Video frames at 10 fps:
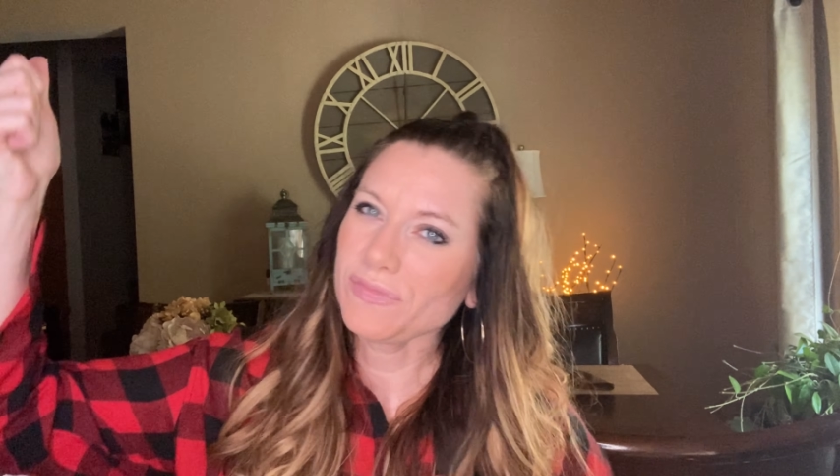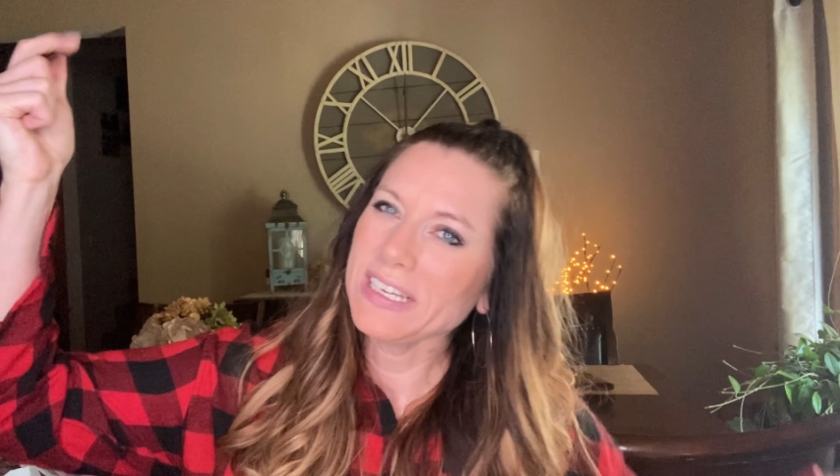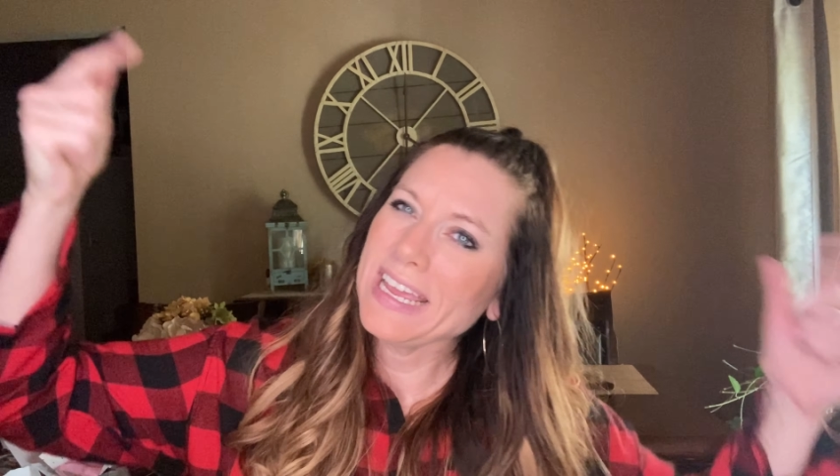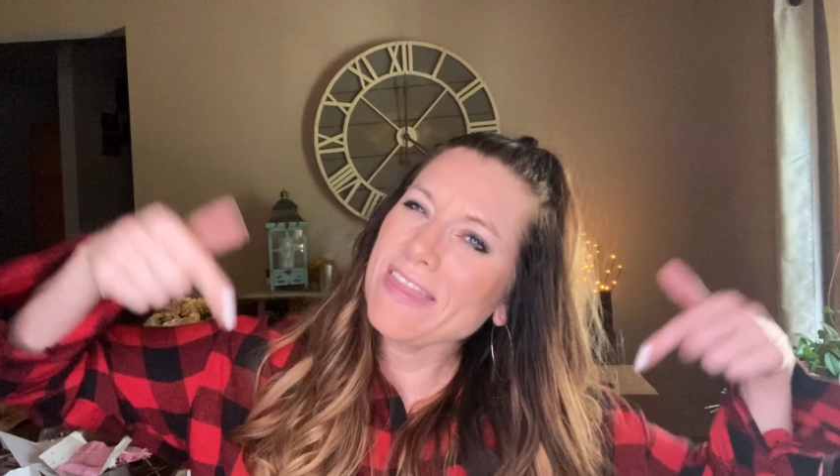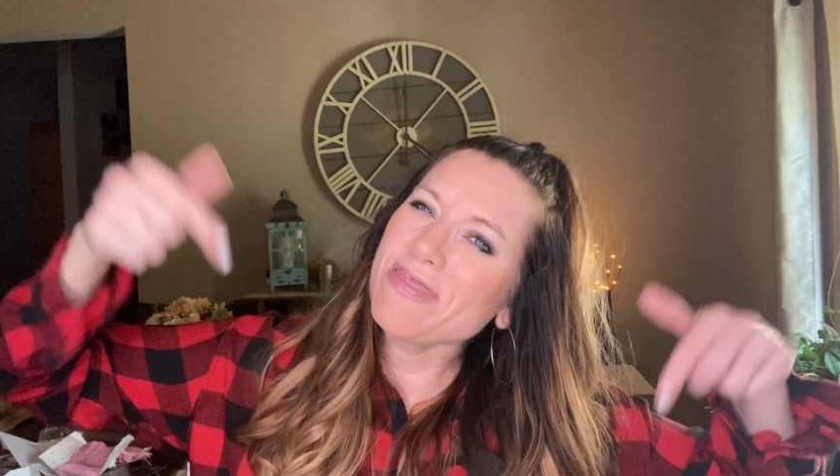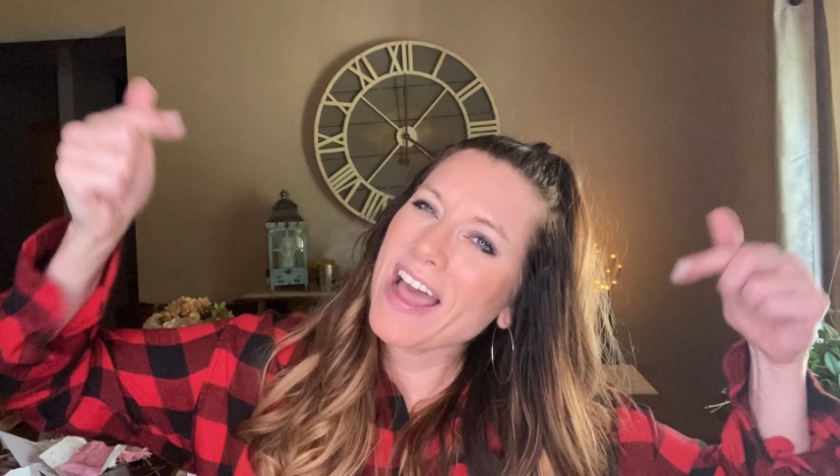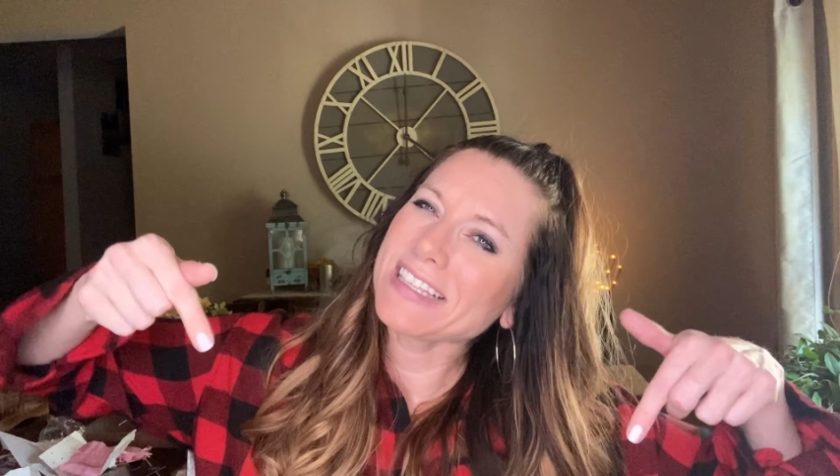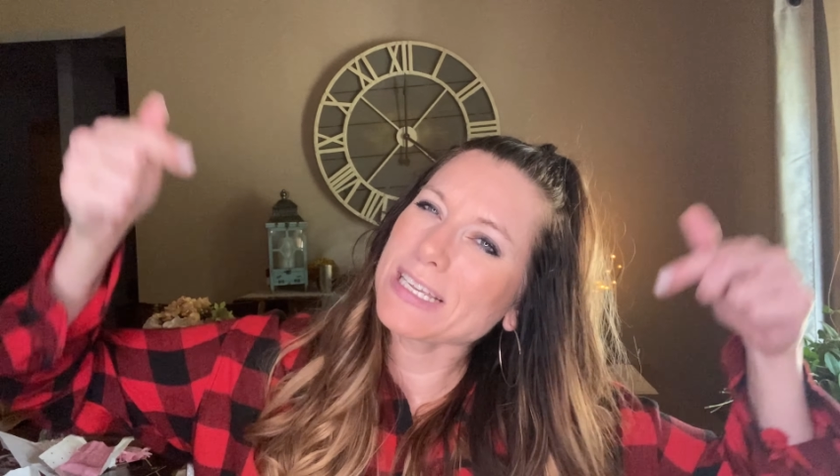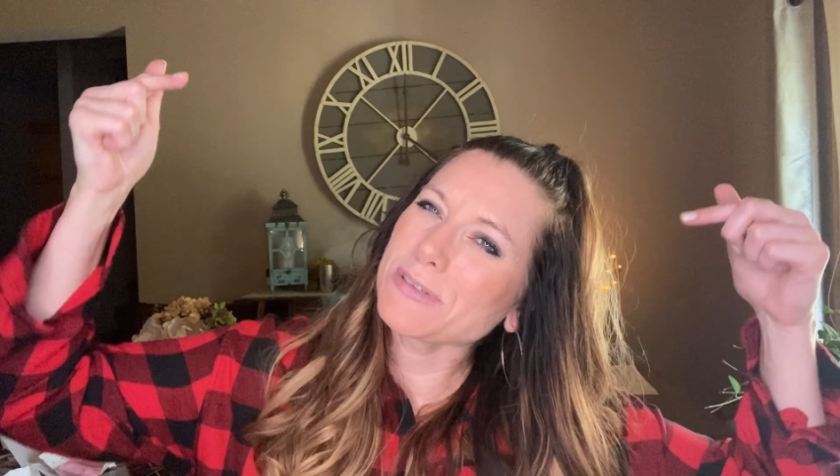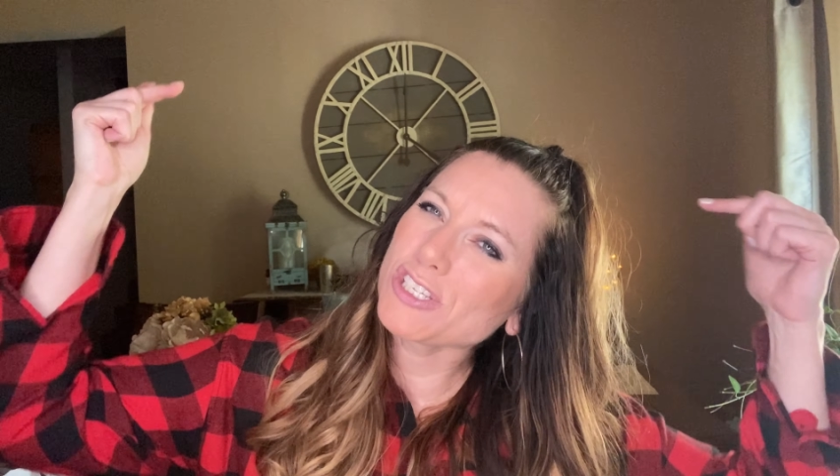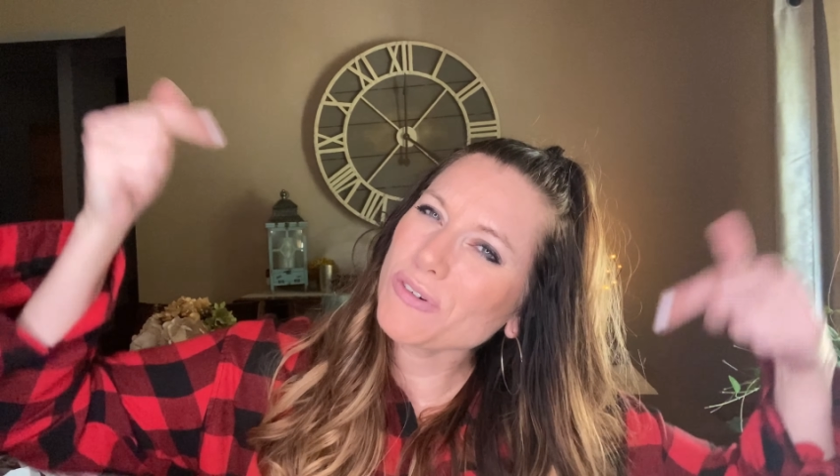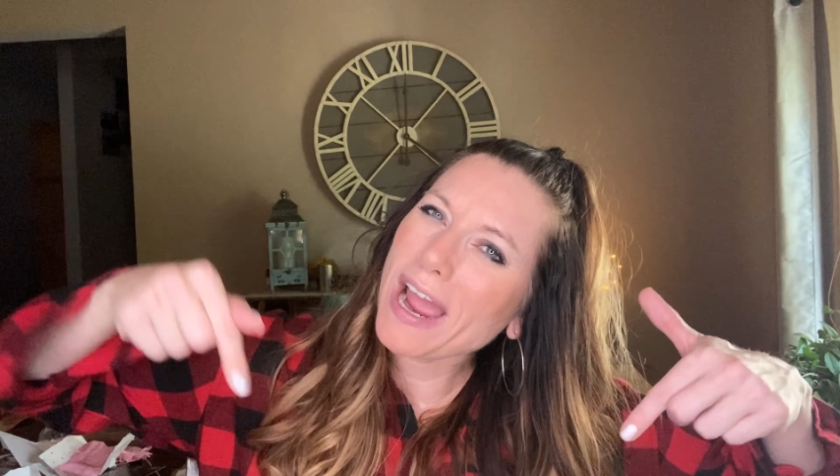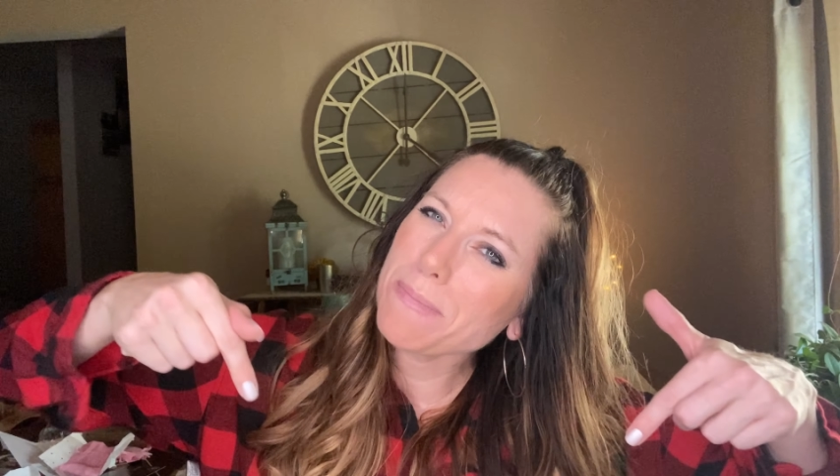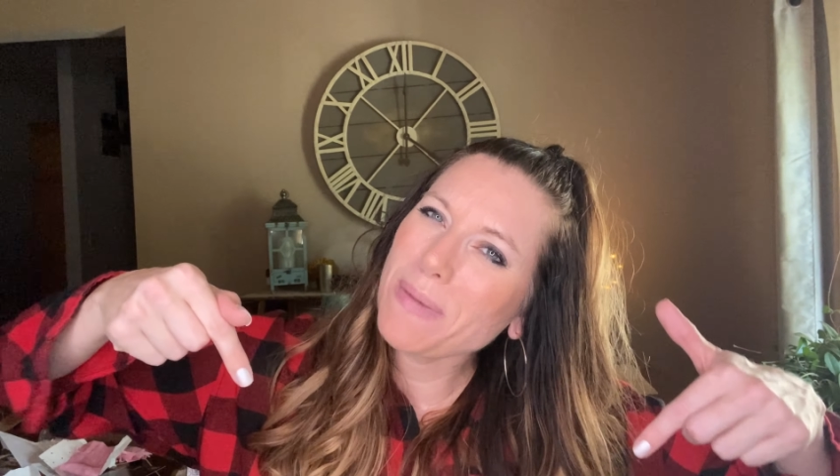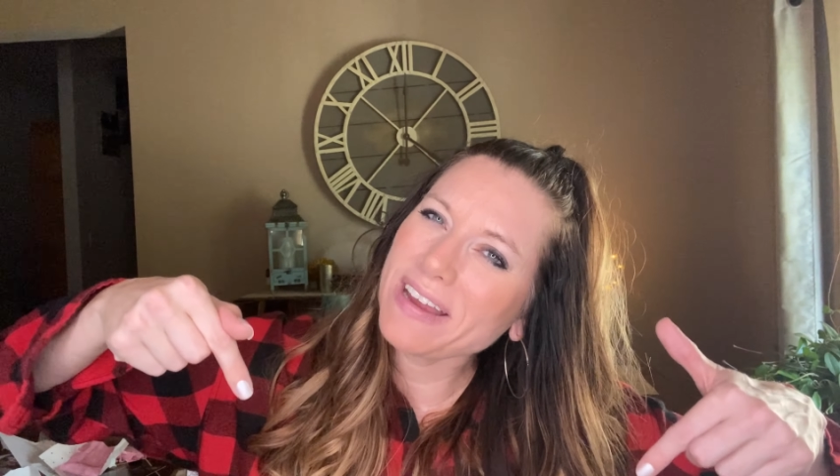Hit that
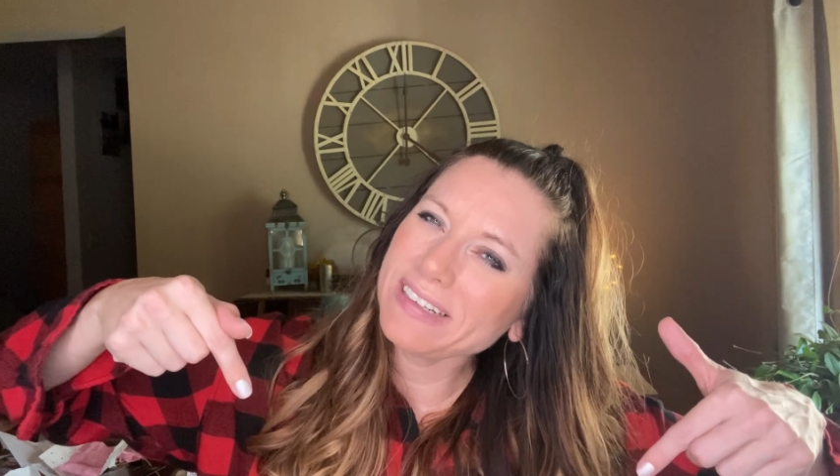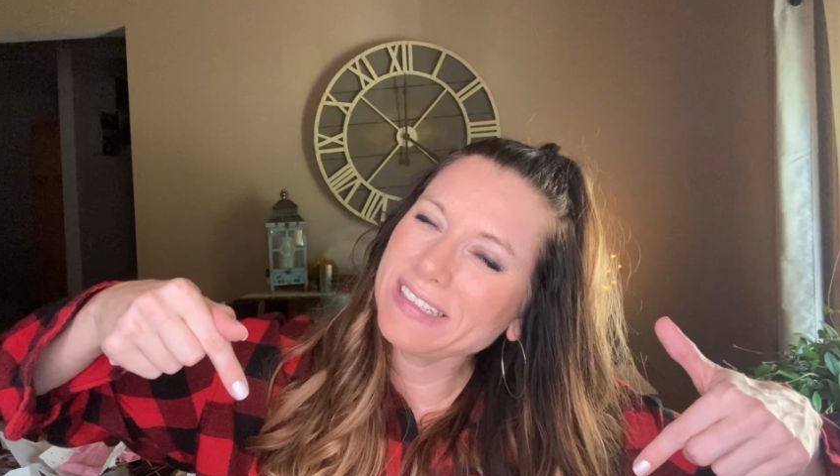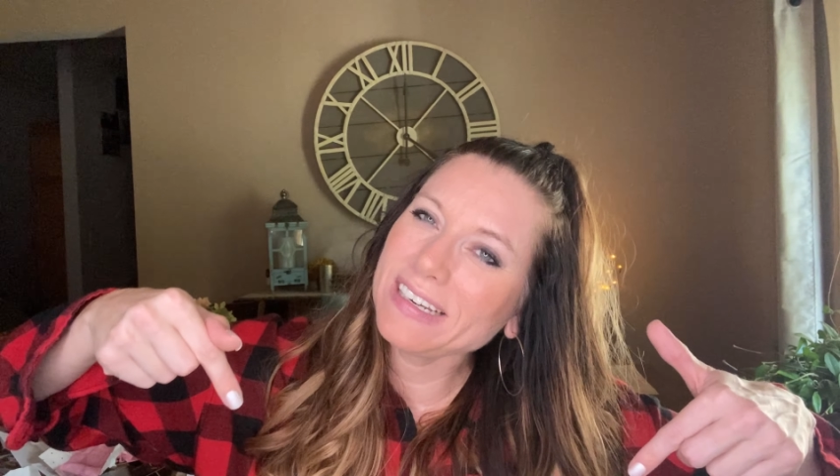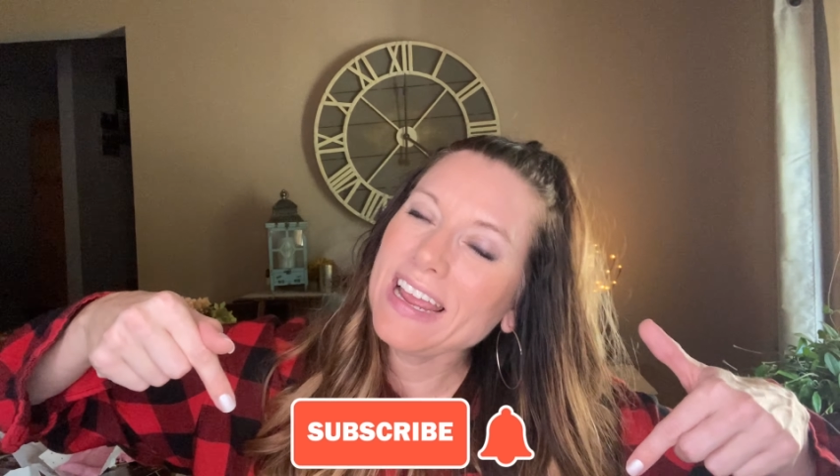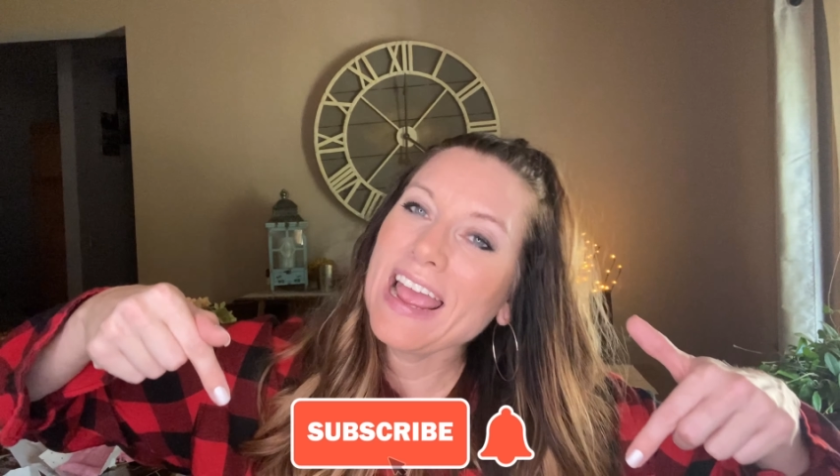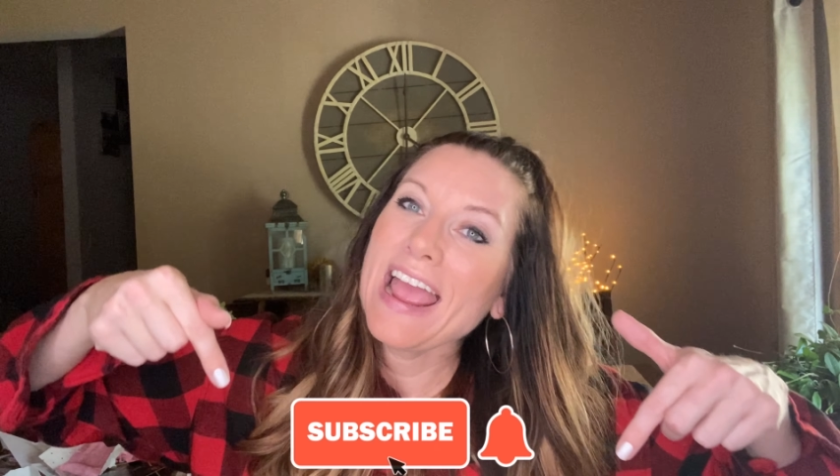subscribe button